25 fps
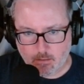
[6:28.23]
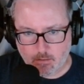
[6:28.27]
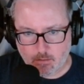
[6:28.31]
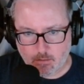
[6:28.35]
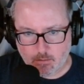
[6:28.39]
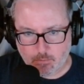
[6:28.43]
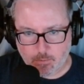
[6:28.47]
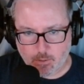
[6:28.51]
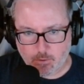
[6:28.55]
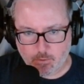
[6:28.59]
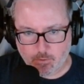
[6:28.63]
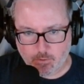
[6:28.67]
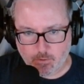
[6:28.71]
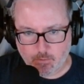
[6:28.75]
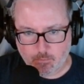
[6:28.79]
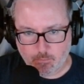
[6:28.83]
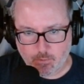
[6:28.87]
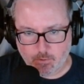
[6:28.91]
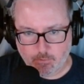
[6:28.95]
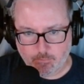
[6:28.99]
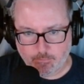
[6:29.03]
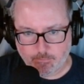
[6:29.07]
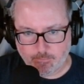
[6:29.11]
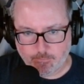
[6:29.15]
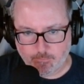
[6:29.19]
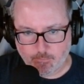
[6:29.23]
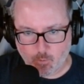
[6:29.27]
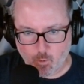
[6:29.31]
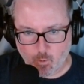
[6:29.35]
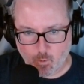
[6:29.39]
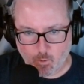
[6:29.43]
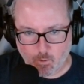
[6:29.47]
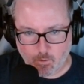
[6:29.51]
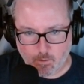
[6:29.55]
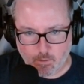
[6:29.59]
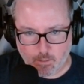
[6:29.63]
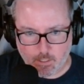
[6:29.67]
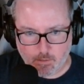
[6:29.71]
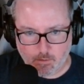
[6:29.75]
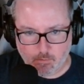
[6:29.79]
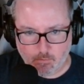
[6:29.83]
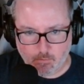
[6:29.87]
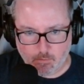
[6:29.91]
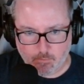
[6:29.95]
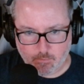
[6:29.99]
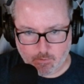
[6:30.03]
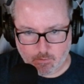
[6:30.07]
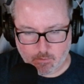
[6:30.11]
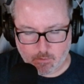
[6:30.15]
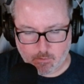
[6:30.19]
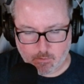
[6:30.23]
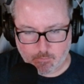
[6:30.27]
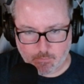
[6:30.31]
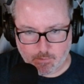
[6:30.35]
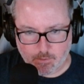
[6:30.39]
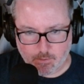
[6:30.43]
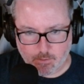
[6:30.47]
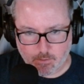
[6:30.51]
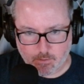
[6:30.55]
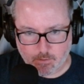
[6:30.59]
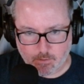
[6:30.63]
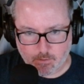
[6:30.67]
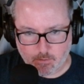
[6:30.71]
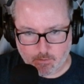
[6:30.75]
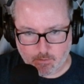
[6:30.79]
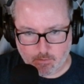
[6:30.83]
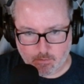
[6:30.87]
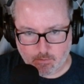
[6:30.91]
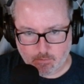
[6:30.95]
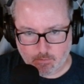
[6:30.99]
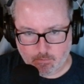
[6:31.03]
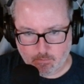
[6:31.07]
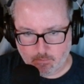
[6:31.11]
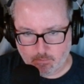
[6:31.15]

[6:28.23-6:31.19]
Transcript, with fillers: We couldn't put 4 in either of those positions.